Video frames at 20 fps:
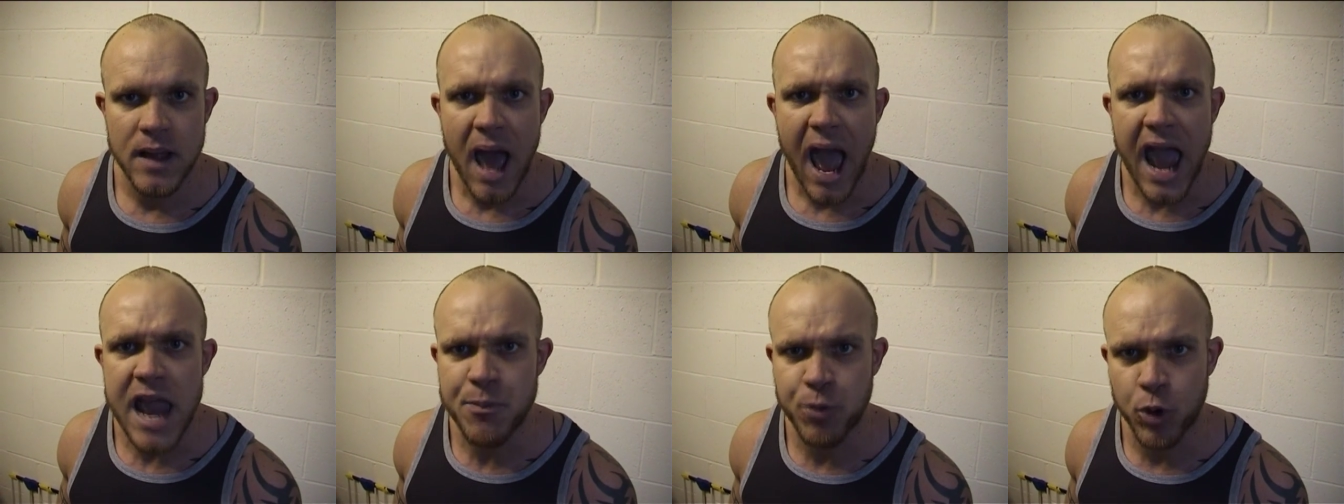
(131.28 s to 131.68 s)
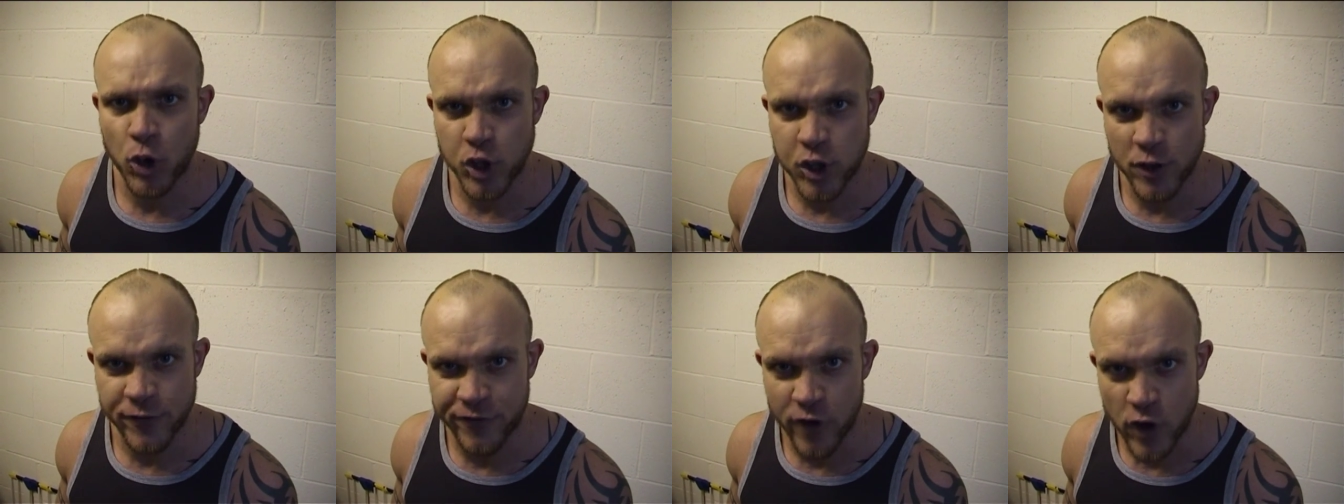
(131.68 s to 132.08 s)

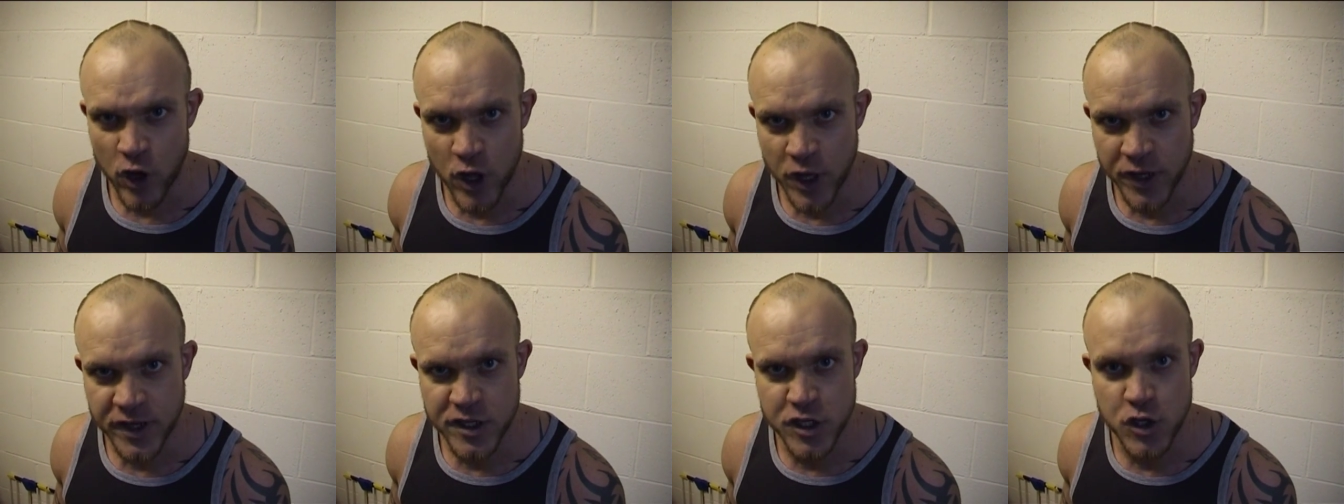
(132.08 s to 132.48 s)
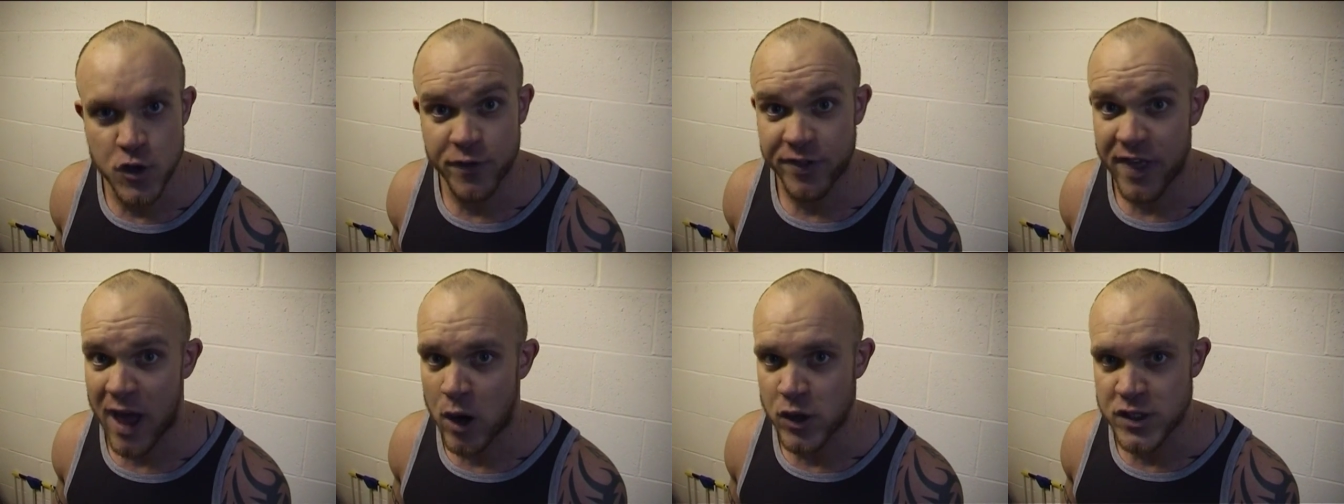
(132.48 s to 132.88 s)
April the 3rd,
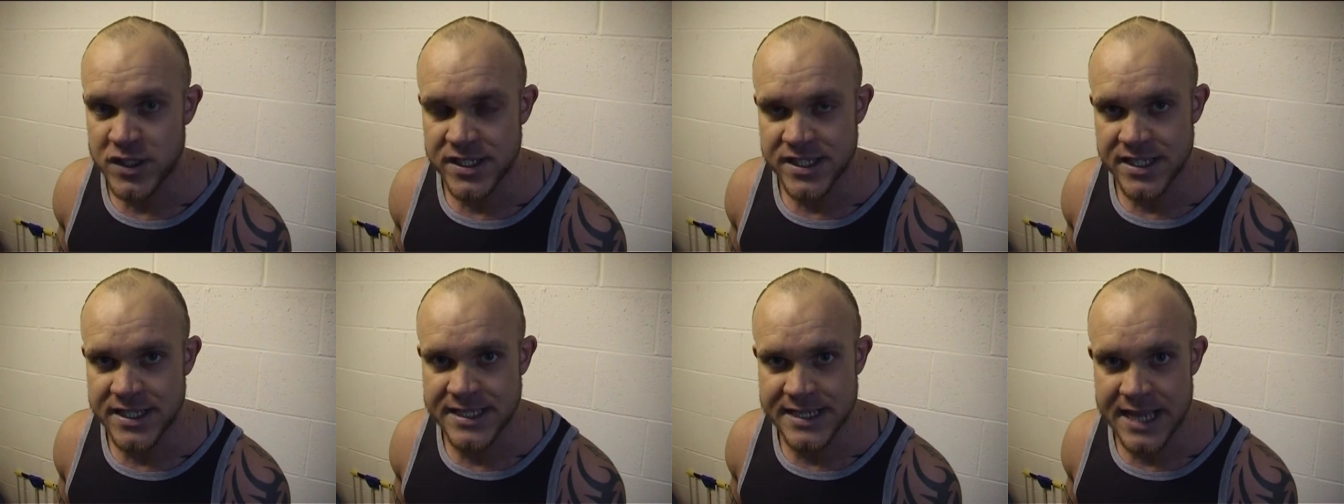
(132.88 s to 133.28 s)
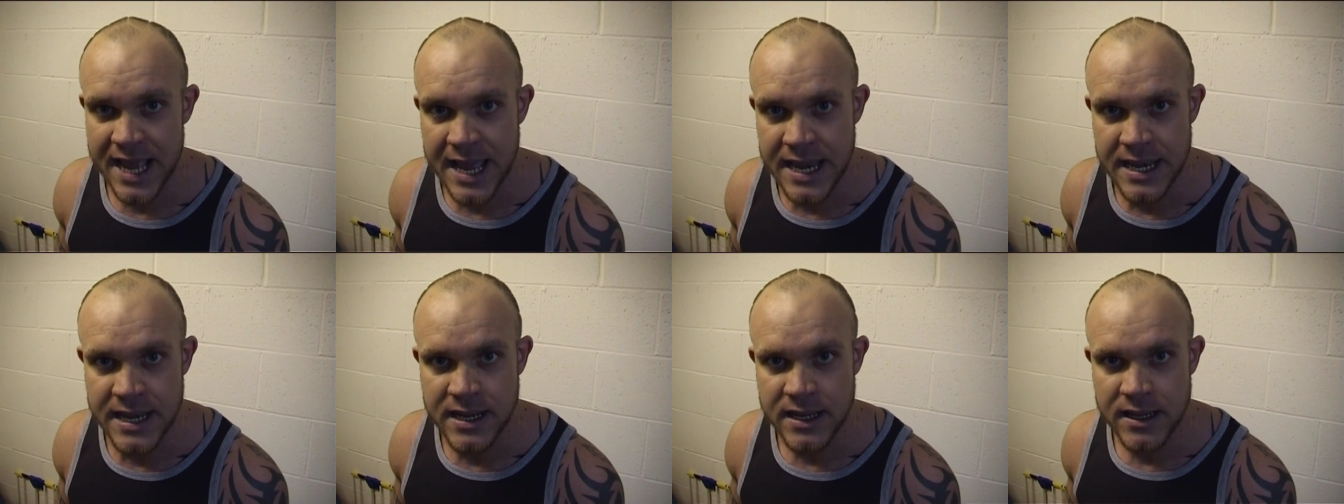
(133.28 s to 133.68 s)

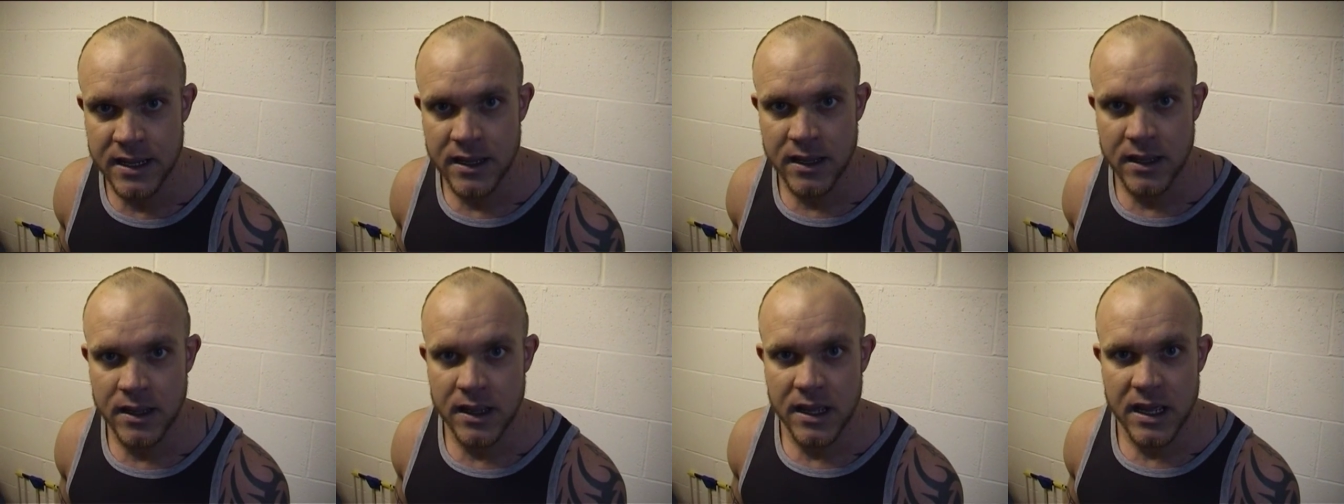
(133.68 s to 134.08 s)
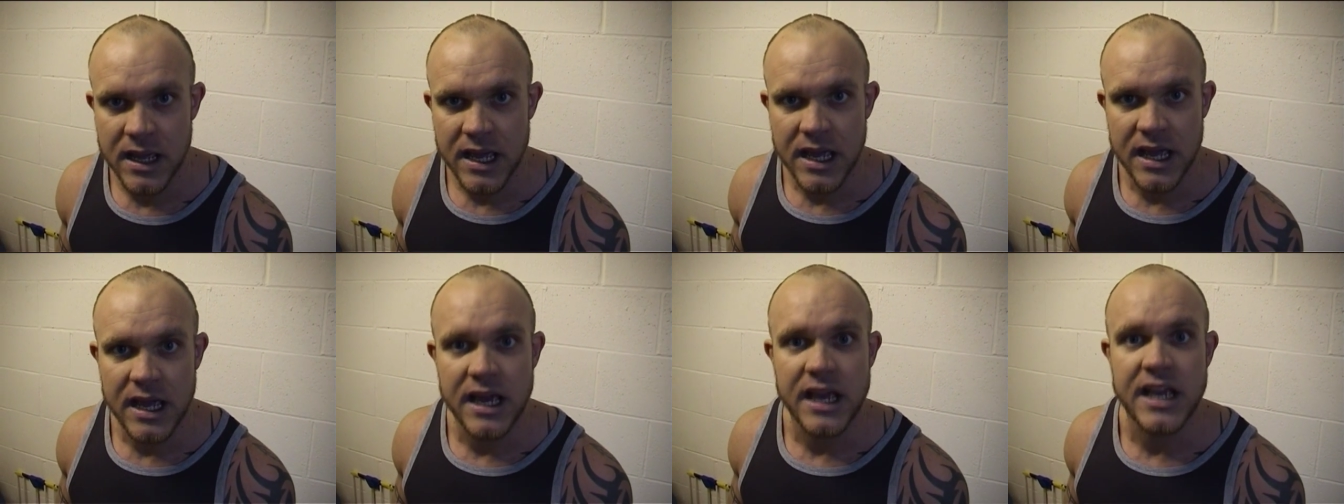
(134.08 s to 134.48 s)
2010
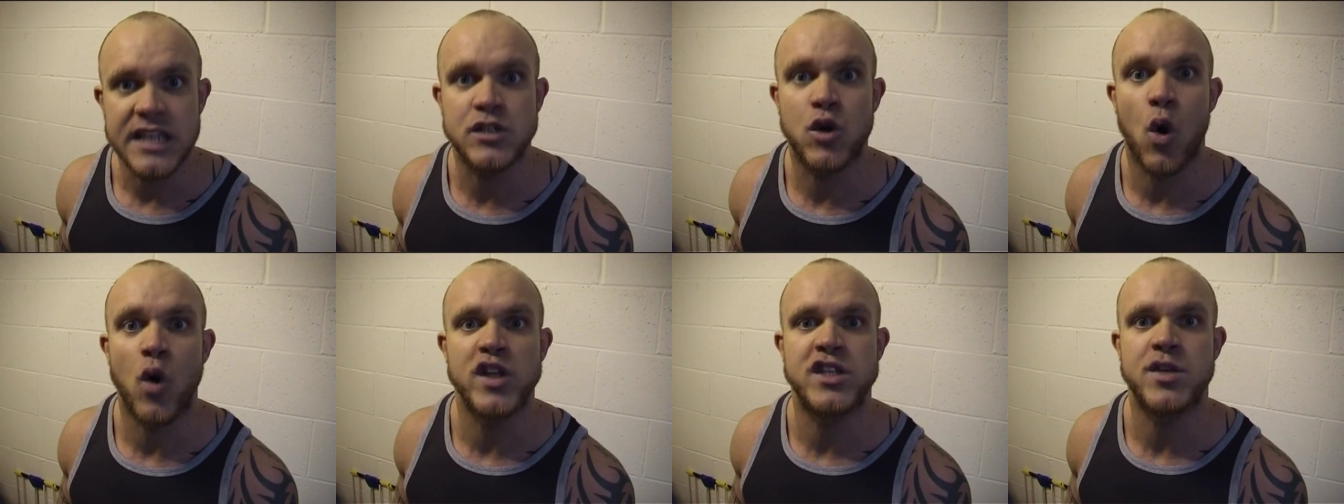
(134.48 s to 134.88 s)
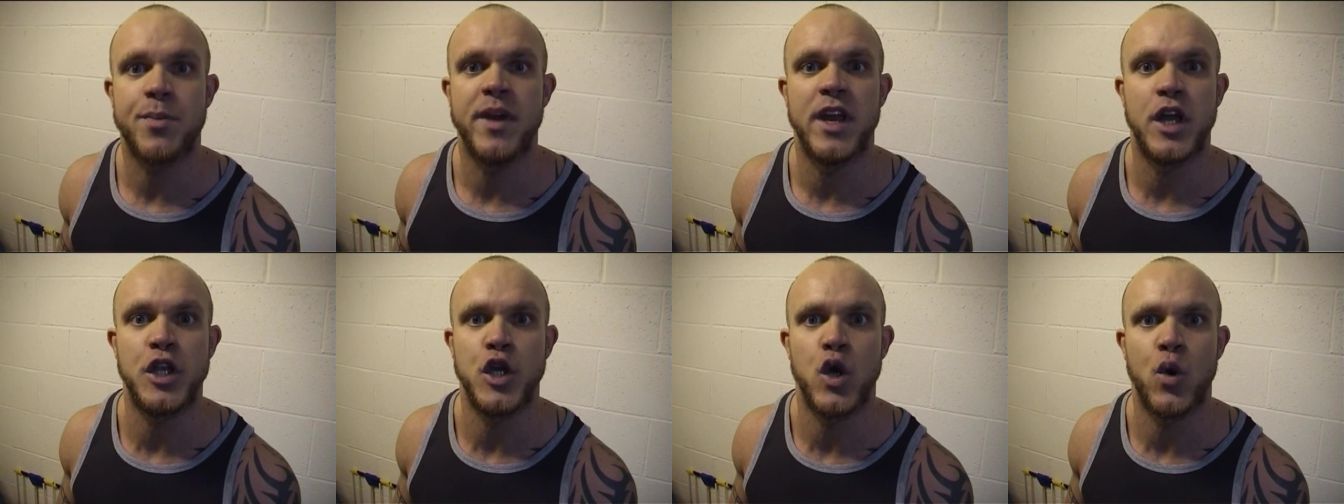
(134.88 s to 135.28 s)
is going to
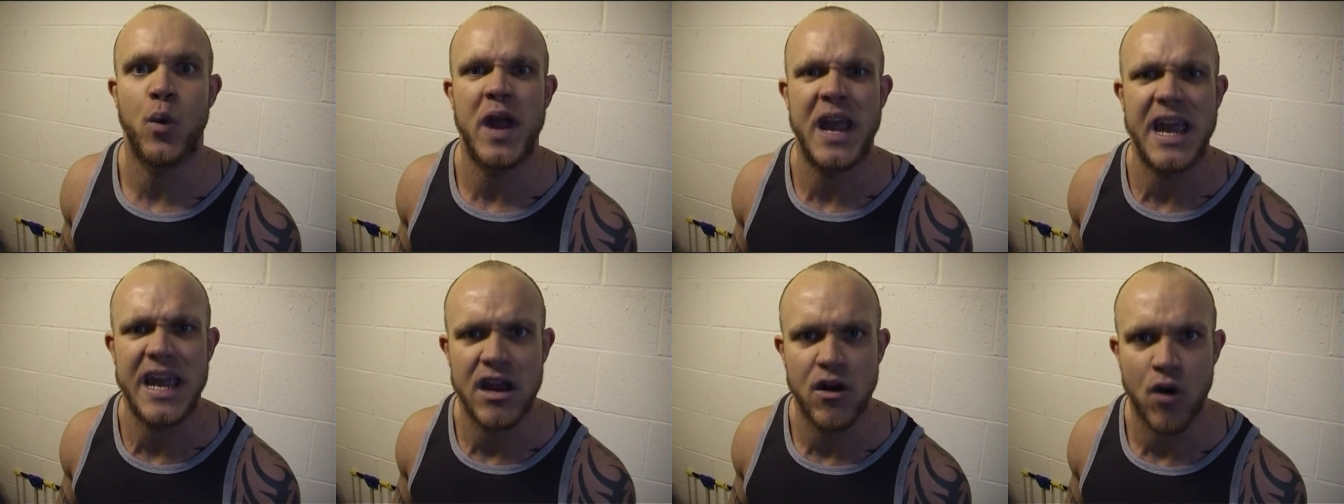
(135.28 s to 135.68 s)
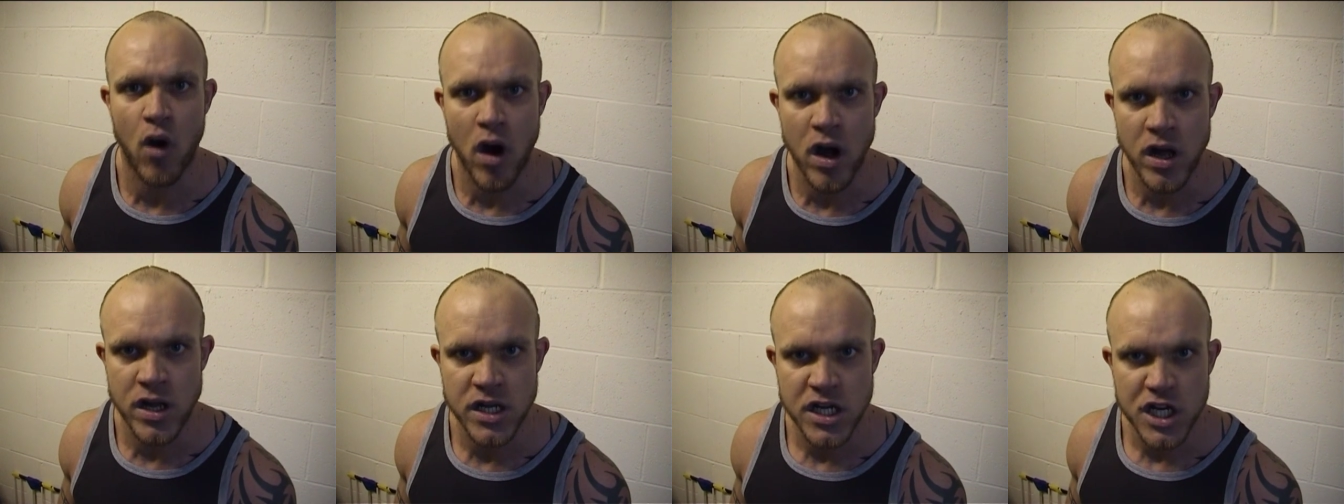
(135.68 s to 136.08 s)
be a new
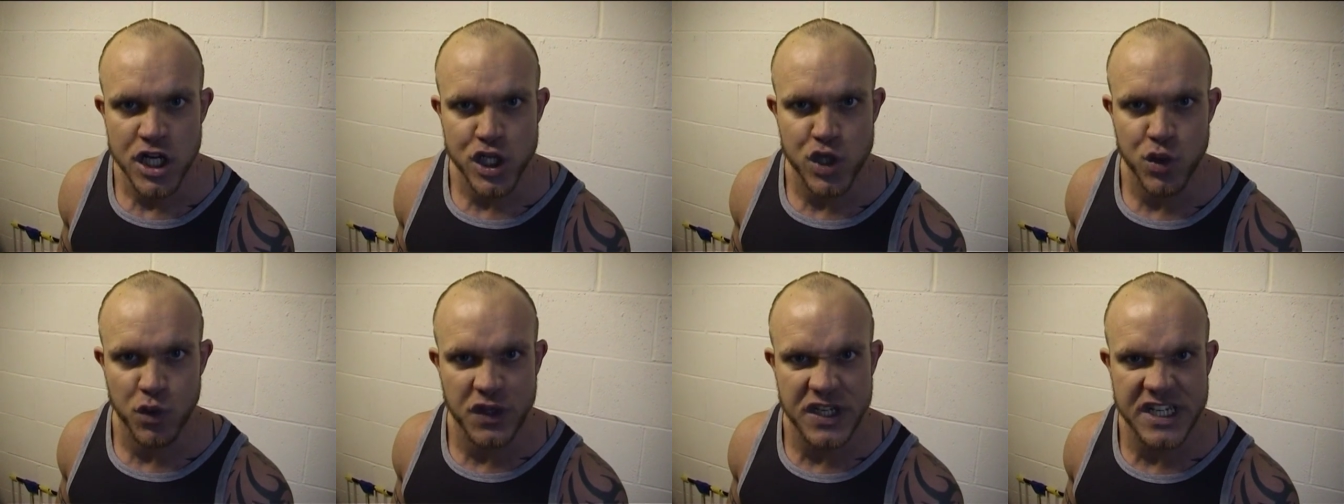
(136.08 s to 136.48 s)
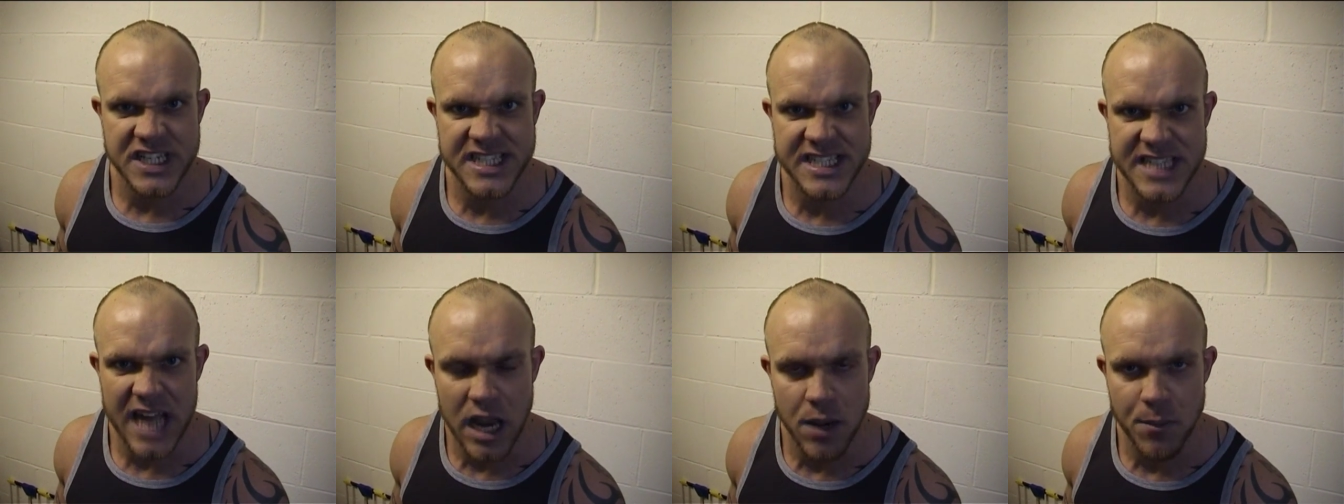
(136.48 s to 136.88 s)
era. Do you
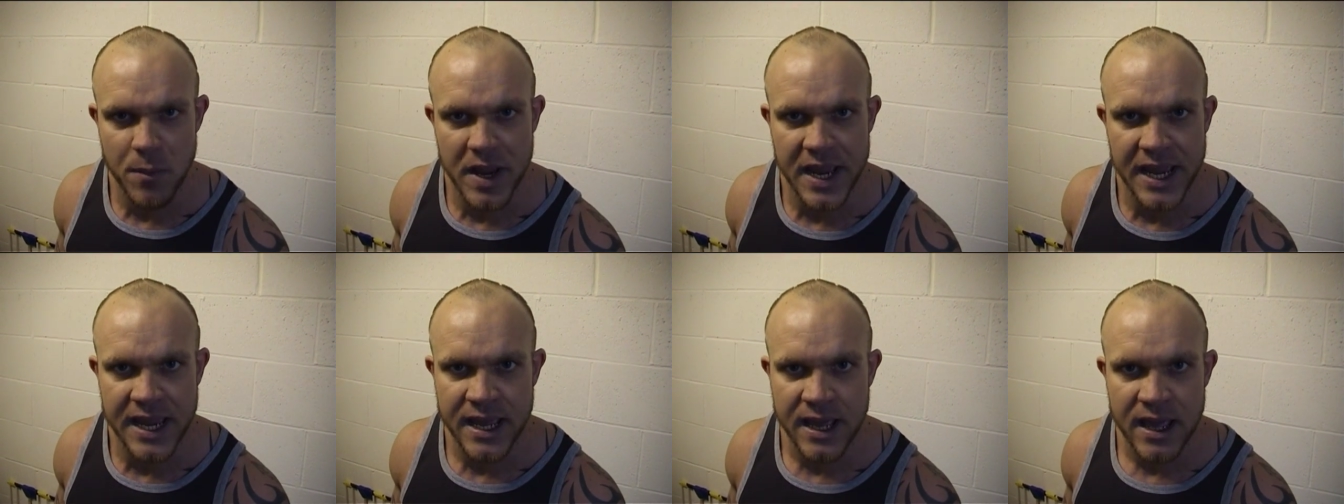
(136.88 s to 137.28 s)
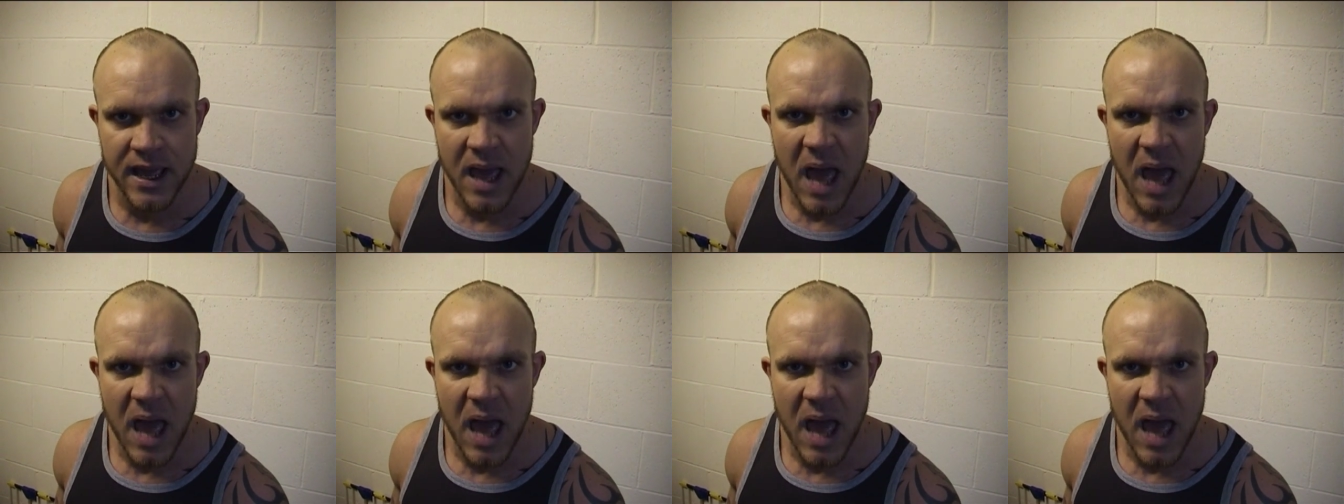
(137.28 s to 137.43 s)
understand me?